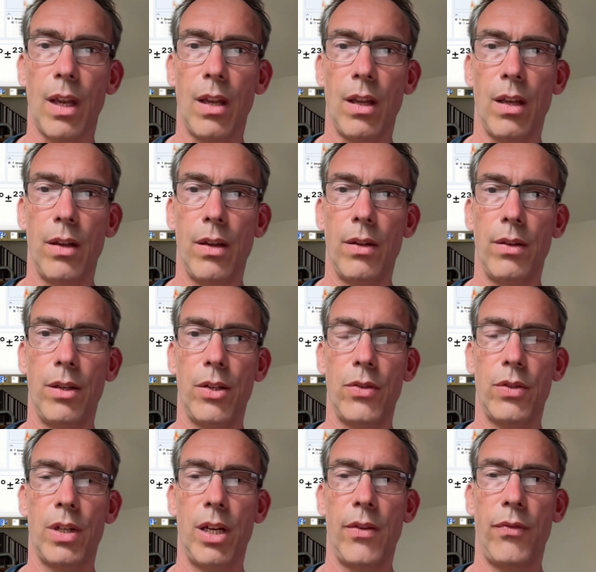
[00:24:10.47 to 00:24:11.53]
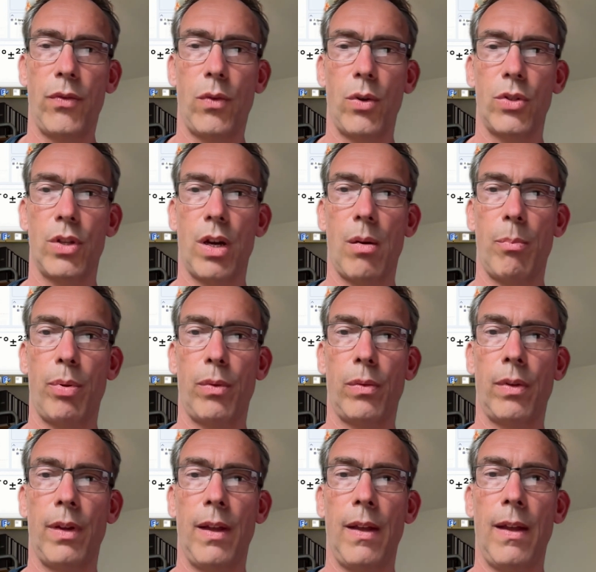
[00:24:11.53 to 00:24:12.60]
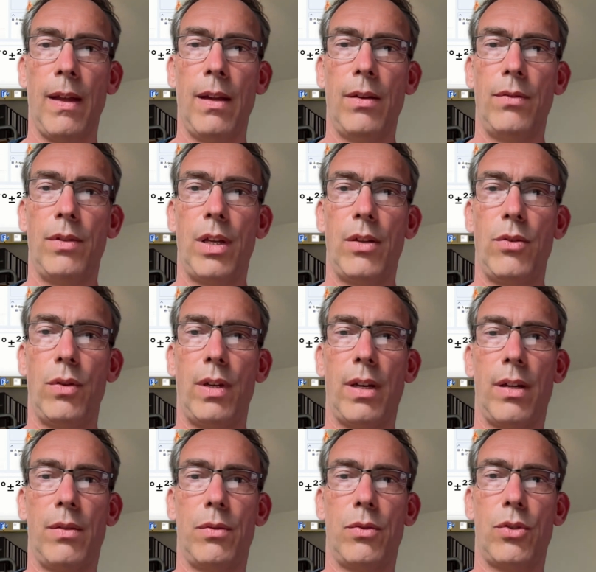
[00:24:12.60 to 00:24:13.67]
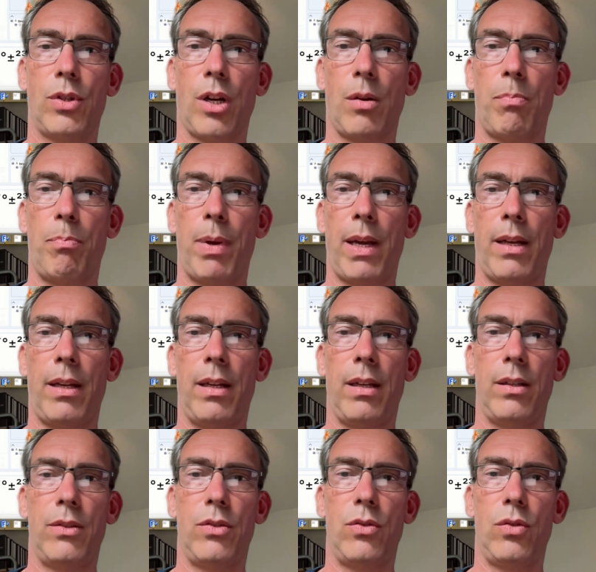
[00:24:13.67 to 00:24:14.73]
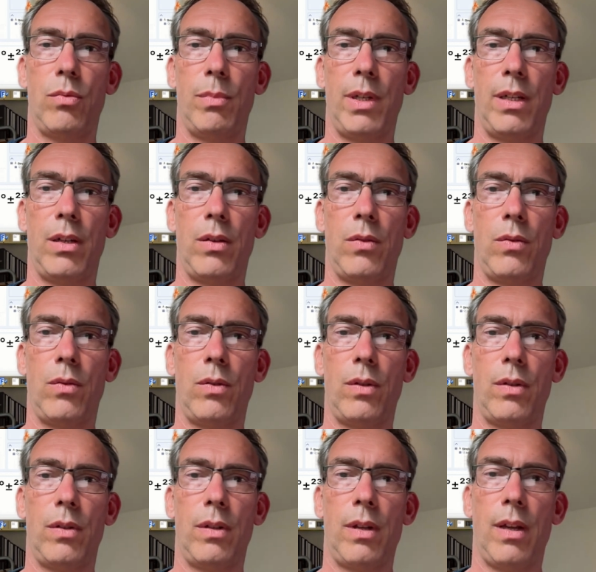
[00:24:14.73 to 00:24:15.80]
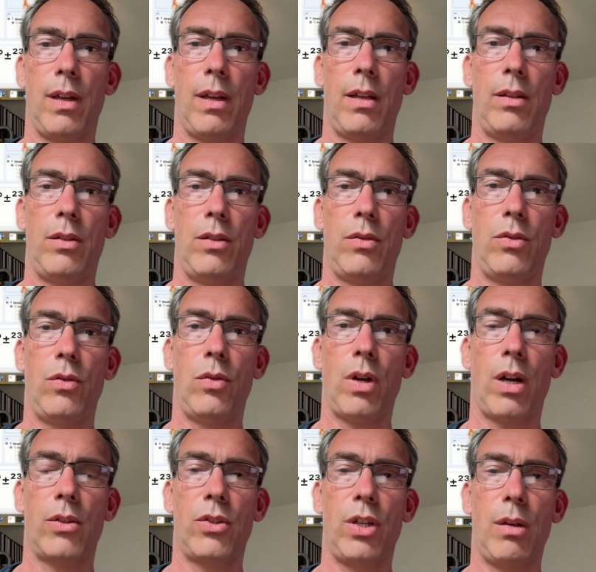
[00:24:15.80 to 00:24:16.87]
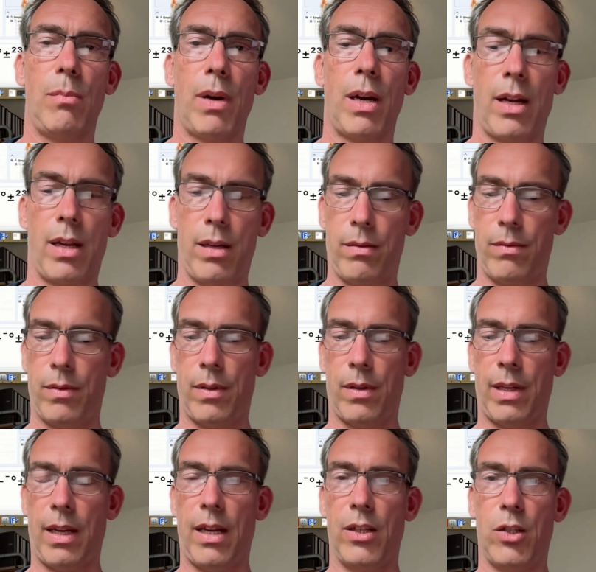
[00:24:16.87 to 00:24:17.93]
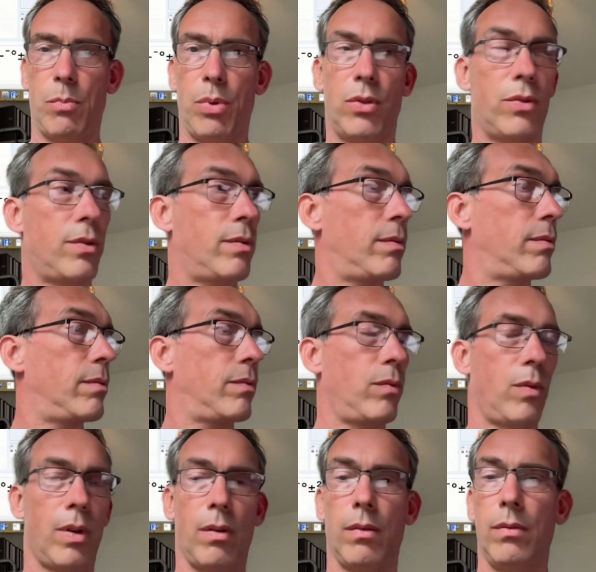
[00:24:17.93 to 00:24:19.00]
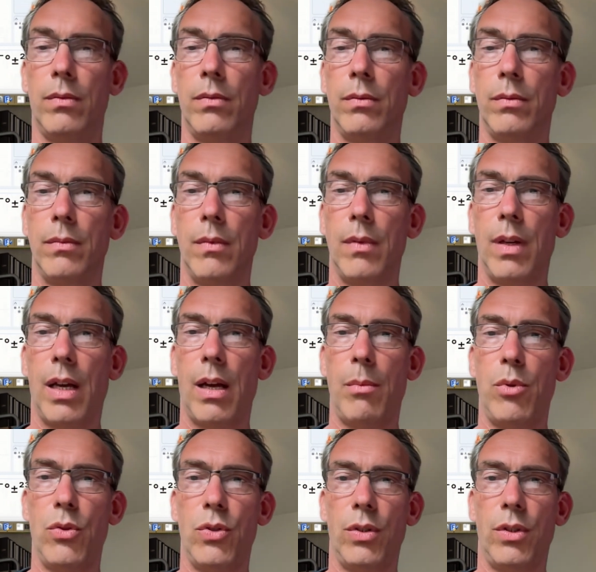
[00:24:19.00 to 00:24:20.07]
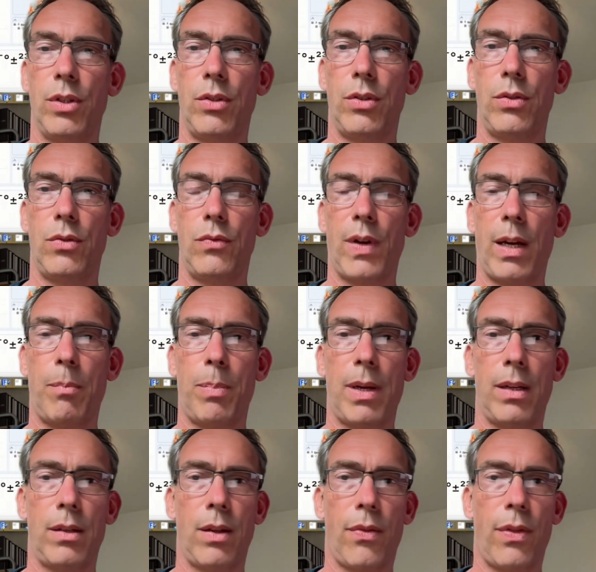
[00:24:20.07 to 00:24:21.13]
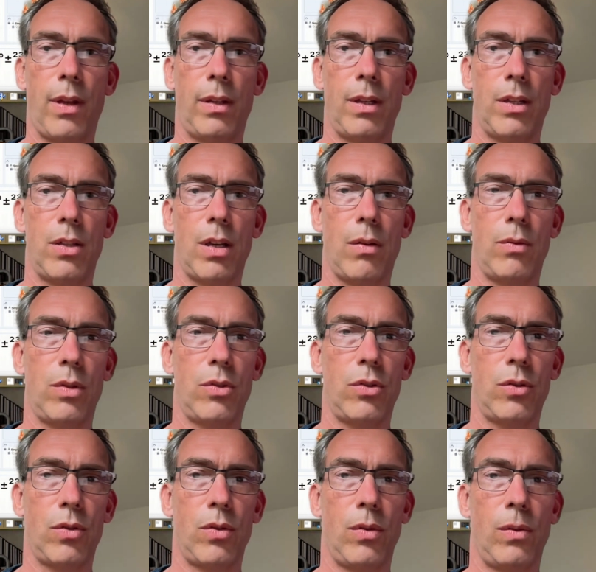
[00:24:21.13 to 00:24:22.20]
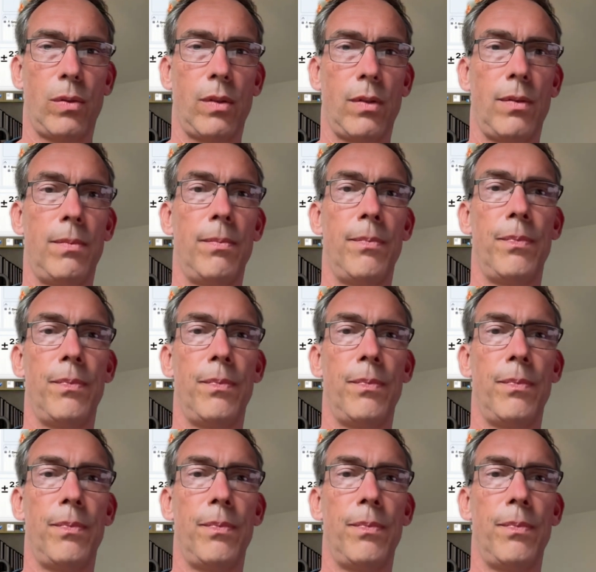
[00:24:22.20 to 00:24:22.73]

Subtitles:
This glyph, for example, then you can start panning, zooming. You can't see my hands, but well, I'm using the trackpad, I think that's how it's called.